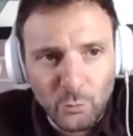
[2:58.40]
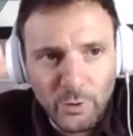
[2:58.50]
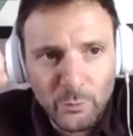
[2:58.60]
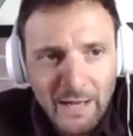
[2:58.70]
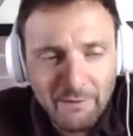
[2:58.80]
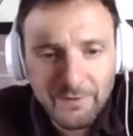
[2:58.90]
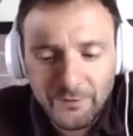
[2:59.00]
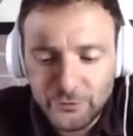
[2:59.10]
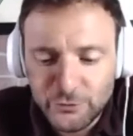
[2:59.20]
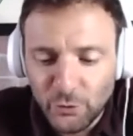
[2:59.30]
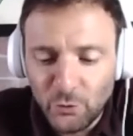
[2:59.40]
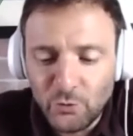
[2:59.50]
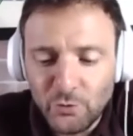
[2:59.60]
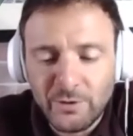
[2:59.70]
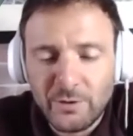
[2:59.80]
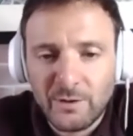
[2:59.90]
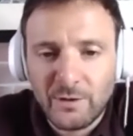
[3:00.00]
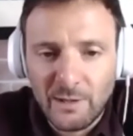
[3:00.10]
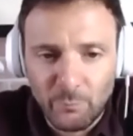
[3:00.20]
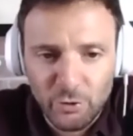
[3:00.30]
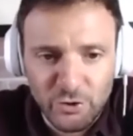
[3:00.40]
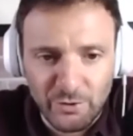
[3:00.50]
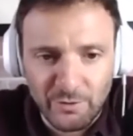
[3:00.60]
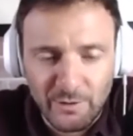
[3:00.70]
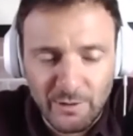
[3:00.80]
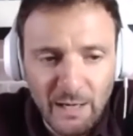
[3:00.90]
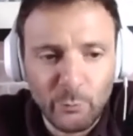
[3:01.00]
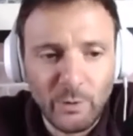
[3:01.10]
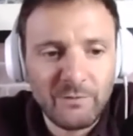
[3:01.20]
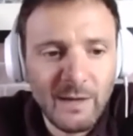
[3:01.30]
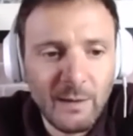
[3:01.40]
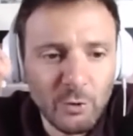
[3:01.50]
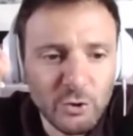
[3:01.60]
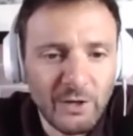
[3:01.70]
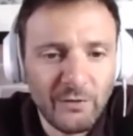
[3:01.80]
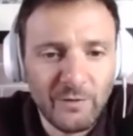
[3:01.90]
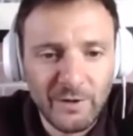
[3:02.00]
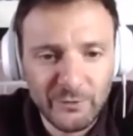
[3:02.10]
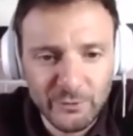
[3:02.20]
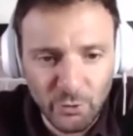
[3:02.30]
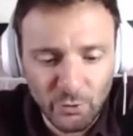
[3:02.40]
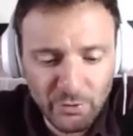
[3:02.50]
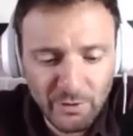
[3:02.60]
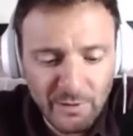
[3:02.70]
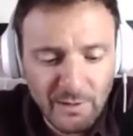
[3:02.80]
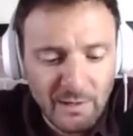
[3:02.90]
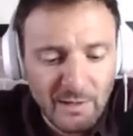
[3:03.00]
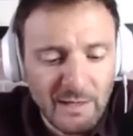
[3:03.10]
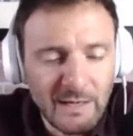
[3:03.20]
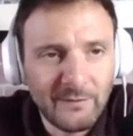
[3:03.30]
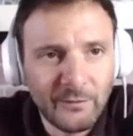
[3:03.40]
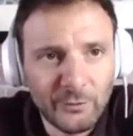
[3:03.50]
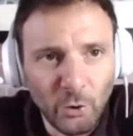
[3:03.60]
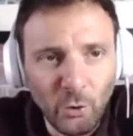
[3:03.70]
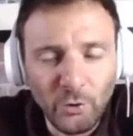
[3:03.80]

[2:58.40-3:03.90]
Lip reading: we have this strong emotion. And when the emotion is very strong, it's stored